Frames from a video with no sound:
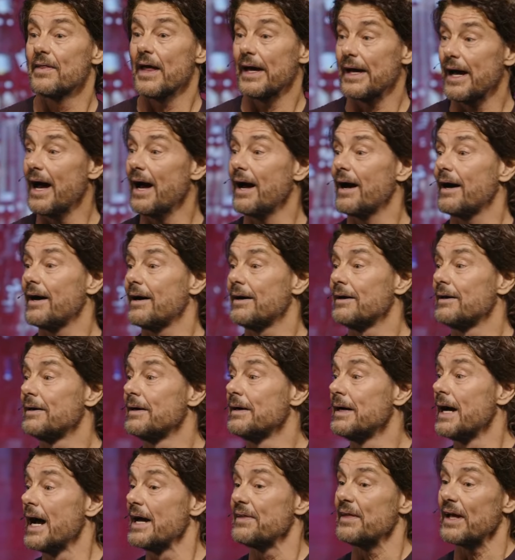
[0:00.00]
They are.
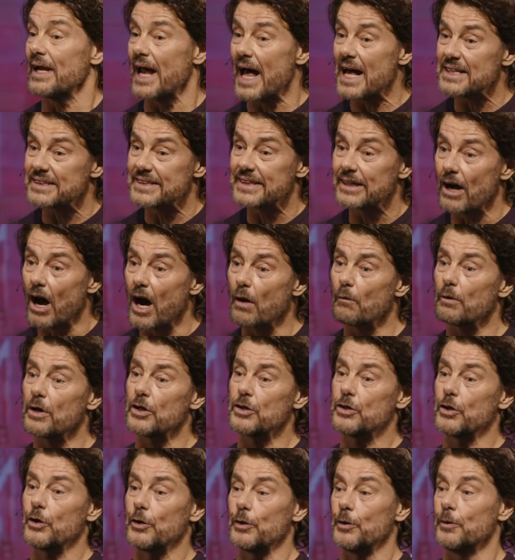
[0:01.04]
And the last thing I
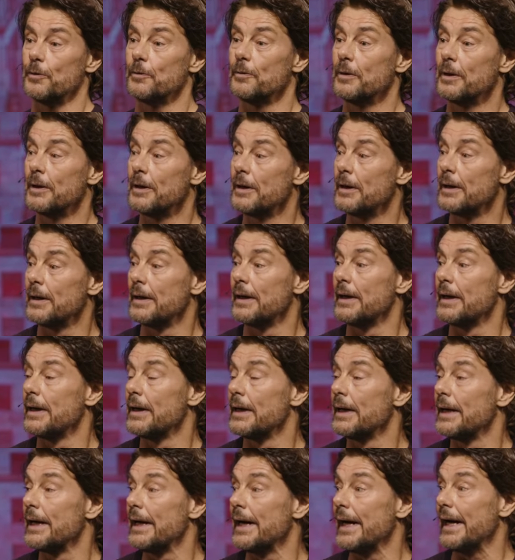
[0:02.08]
want to do
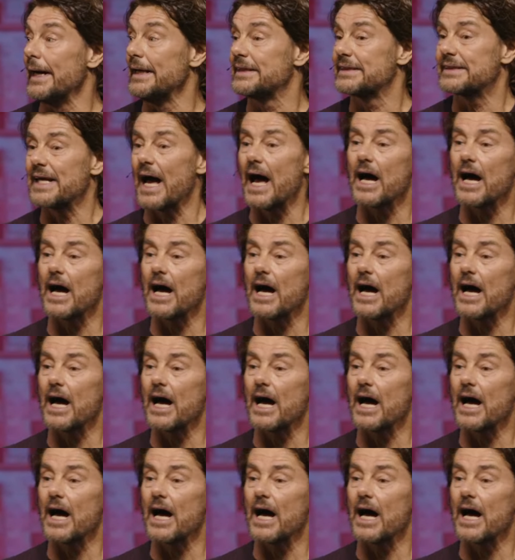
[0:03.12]
is